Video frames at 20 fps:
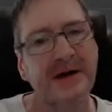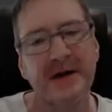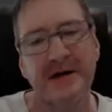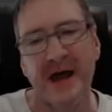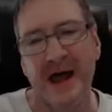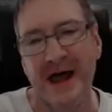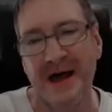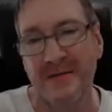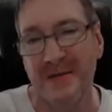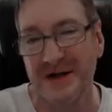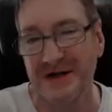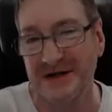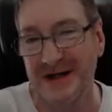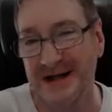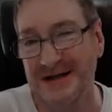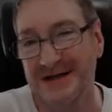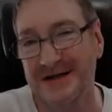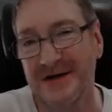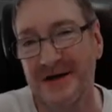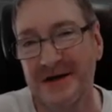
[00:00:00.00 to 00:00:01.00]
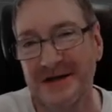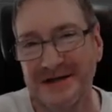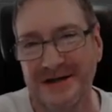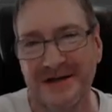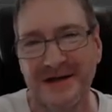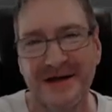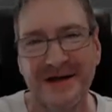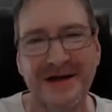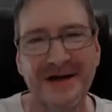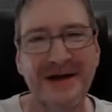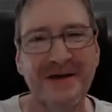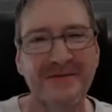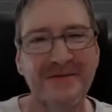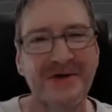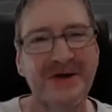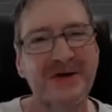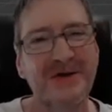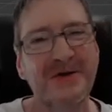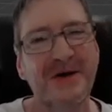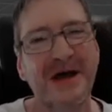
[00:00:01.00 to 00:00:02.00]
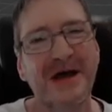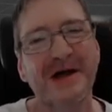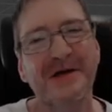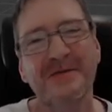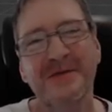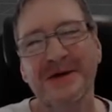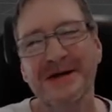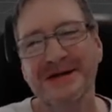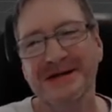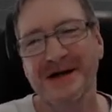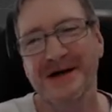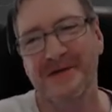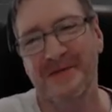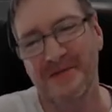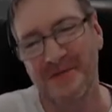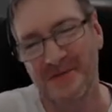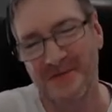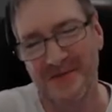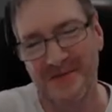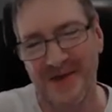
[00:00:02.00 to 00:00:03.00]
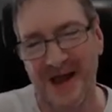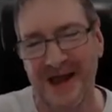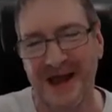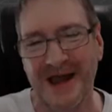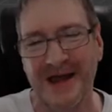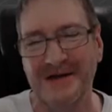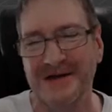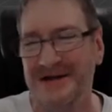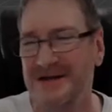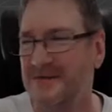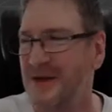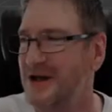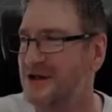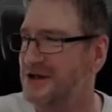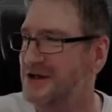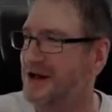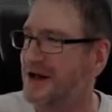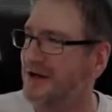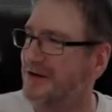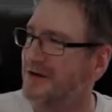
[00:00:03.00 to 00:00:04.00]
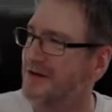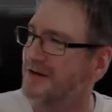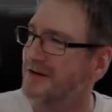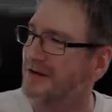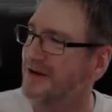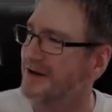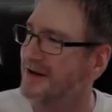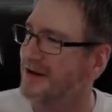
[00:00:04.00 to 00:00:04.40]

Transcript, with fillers: I don't know how much that slows Vue down, but um, again, just mentioning it.